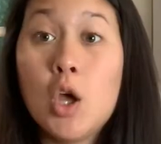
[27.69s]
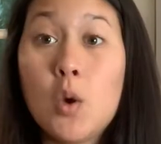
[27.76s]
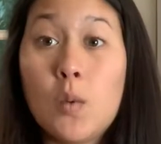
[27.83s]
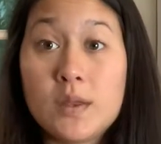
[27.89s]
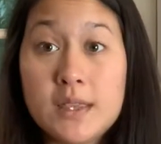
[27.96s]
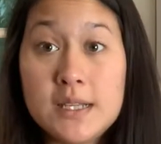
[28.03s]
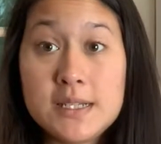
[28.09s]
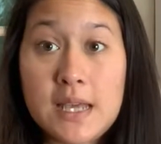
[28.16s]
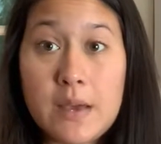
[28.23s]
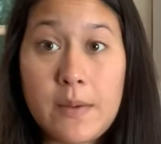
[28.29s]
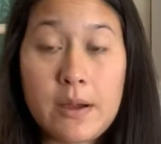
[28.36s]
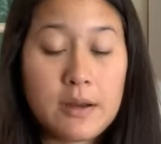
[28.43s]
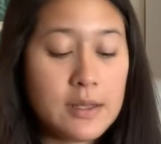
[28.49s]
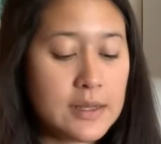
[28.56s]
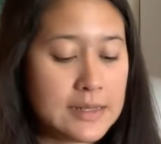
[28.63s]
What they say
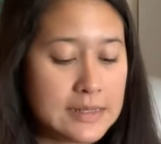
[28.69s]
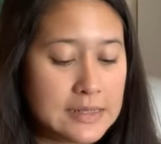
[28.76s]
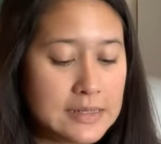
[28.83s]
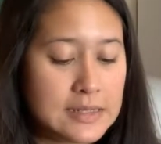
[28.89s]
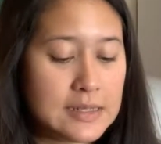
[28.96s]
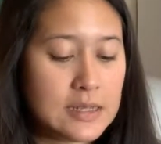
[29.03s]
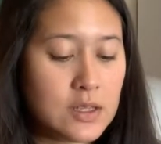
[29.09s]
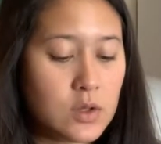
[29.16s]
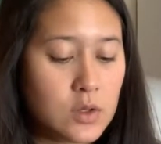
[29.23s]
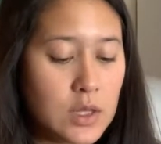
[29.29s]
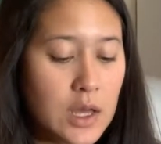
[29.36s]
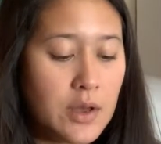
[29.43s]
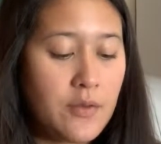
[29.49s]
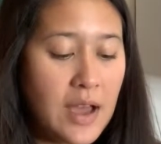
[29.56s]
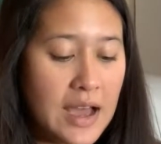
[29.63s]
about it is, you'll
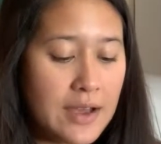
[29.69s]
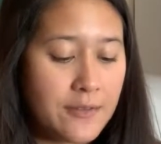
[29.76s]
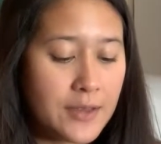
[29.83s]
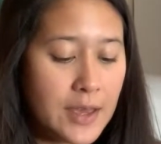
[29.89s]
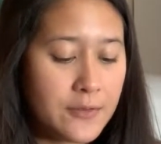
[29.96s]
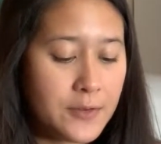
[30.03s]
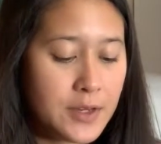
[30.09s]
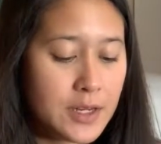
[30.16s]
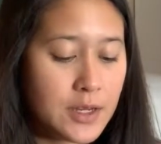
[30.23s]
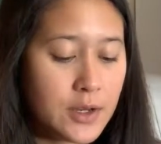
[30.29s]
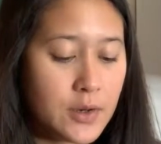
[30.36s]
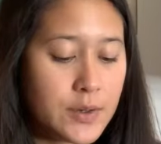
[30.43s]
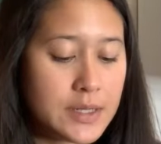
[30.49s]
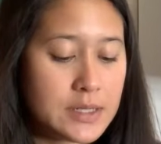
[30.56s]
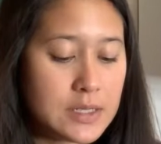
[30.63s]
love Half
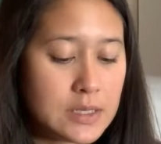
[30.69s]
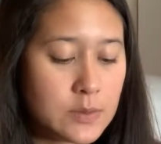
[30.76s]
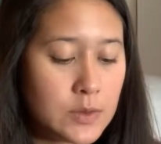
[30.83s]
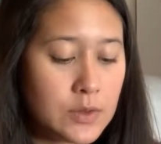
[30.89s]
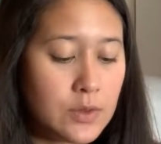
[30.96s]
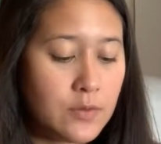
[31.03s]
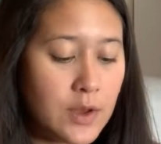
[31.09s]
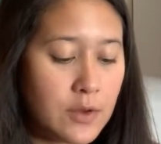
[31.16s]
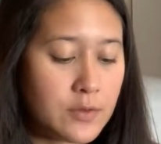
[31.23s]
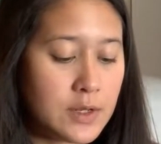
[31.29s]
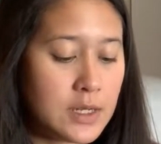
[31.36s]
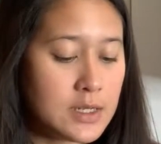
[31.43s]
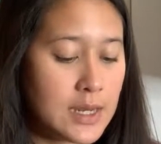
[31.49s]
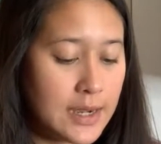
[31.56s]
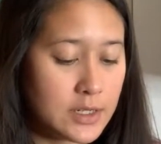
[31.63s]
Caffeinato, its smooth
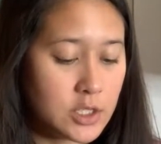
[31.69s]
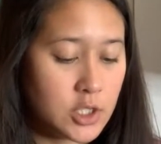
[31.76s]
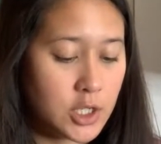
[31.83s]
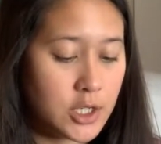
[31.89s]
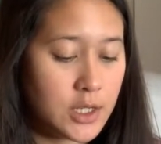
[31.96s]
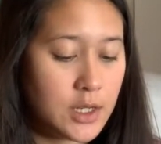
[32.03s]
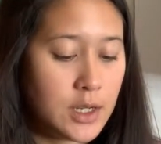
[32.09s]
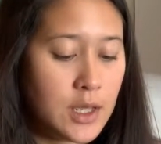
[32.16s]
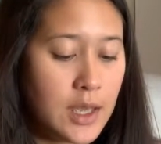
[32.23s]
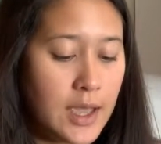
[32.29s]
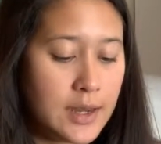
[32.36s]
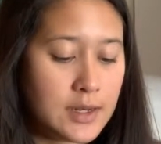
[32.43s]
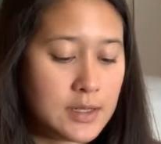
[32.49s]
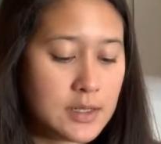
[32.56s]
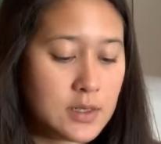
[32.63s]
velvety texture,
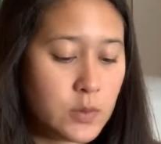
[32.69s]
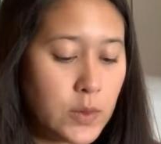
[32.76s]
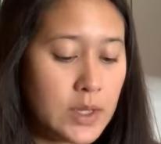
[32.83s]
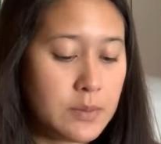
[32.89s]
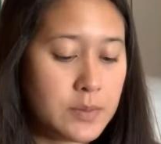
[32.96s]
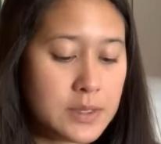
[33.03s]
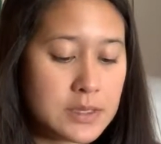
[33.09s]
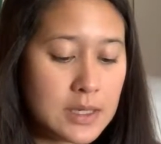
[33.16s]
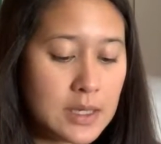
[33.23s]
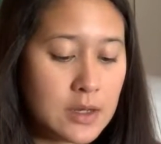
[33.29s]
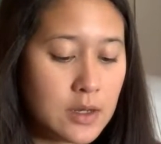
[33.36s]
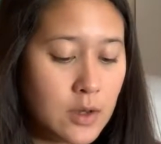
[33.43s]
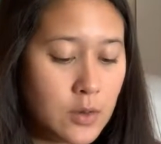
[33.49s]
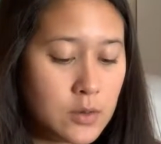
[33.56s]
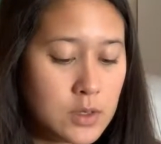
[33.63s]
and its sweet biscuit
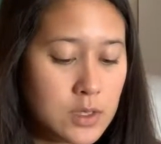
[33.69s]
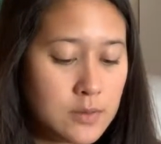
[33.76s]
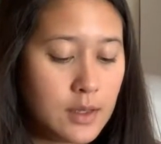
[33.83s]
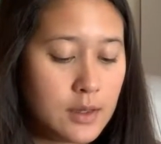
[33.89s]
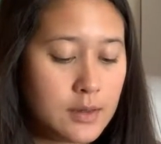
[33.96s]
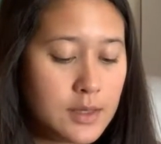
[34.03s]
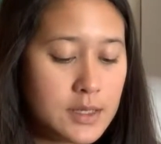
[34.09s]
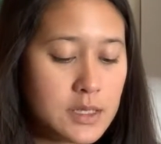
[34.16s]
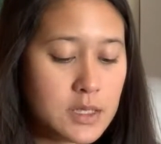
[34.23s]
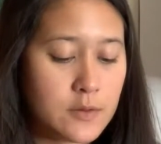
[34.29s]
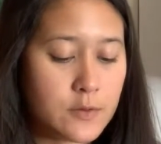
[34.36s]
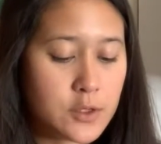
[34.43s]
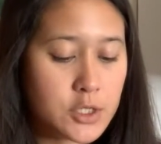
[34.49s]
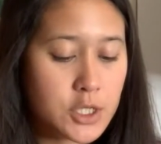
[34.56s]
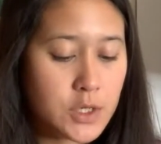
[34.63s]
note. This
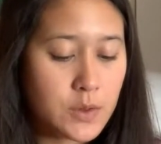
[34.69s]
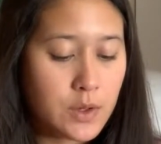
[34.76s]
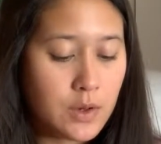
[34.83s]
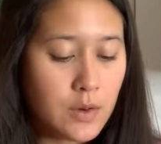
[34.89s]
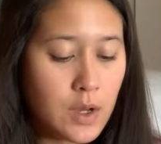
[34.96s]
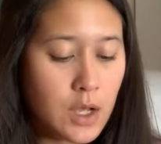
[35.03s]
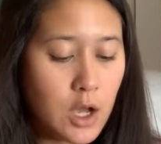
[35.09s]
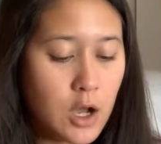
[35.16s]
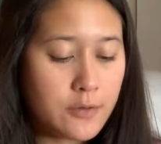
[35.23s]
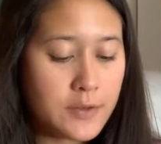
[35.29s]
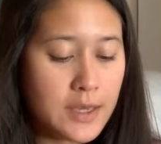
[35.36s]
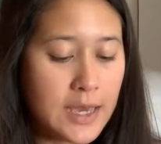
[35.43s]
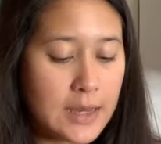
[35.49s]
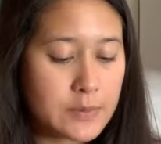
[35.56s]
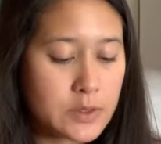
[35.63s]
Vertuo coffee
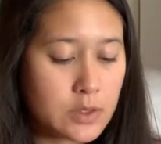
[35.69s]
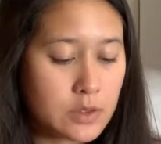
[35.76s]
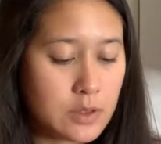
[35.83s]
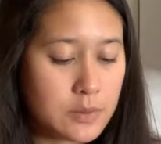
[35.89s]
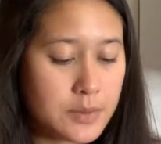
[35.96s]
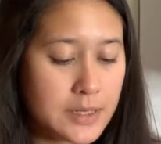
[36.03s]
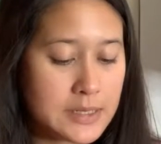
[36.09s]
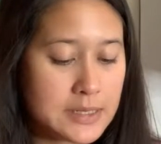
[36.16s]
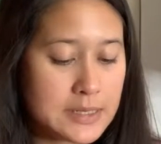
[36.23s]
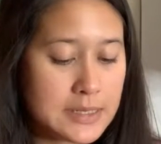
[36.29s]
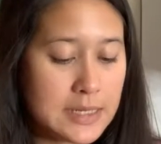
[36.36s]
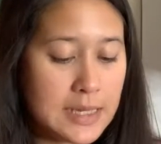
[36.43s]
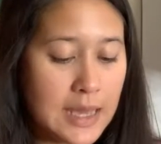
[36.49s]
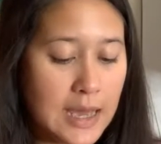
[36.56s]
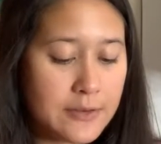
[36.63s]
capsule blends
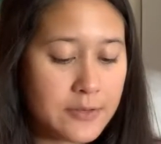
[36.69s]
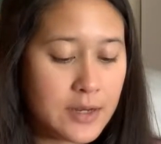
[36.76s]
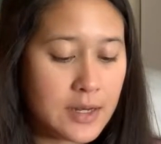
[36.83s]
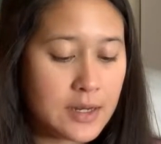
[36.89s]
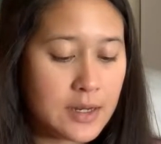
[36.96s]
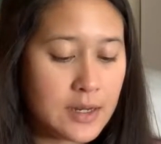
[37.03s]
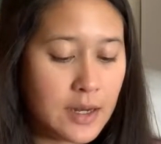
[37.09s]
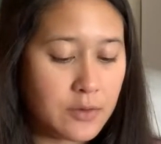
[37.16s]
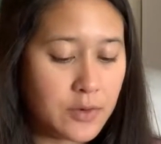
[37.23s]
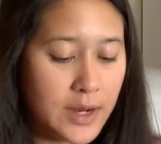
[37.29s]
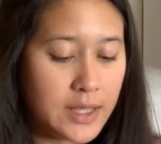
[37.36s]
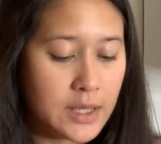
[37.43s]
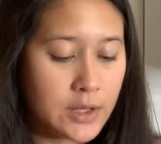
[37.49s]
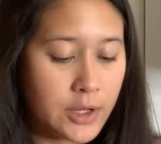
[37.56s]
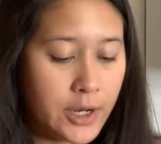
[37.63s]
decaffeinated and
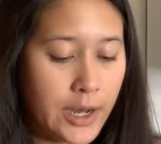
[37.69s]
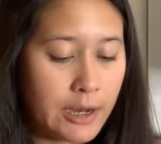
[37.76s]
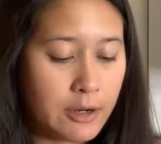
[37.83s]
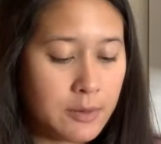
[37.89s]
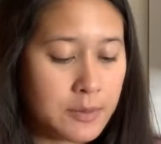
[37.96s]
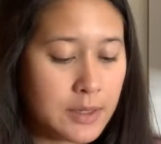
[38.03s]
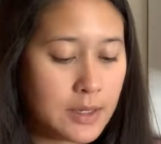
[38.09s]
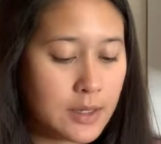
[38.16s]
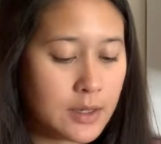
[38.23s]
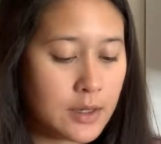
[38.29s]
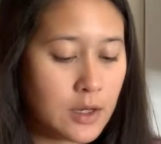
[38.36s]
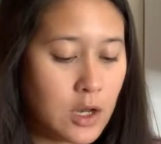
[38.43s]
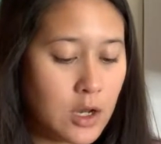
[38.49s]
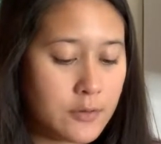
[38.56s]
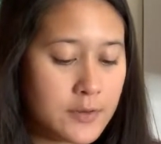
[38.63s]
regular Arabica
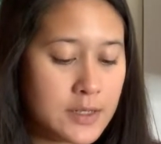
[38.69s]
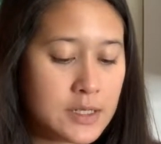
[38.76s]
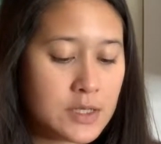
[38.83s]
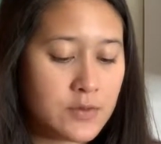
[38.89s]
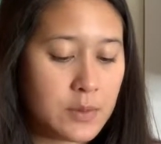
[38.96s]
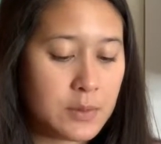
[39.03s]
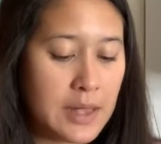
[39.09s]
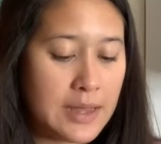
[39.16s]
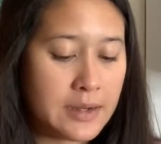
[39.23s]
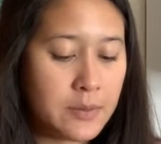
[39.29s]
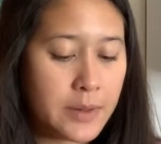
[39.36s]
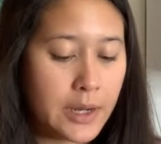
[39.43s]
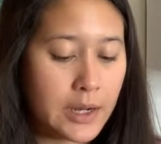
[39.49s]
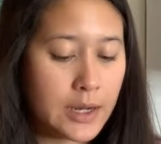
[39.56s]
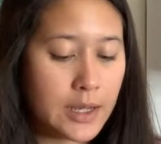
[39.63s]
coffees from Latin
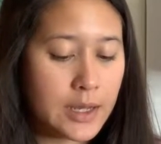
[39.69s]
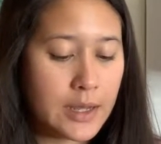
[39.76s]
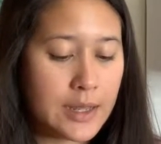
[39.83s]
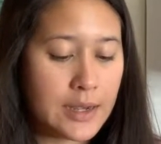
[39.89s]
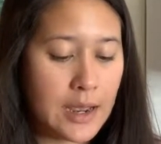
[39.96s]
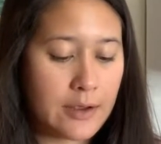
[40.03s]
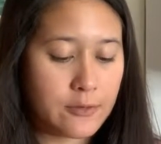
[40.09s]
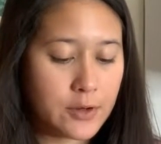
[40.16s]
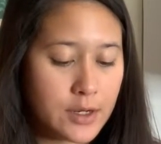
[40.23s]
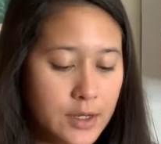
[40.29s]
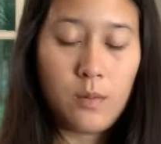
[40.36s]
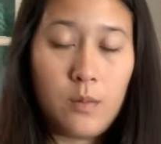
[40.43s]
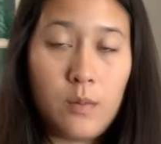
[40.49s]
America and Africa.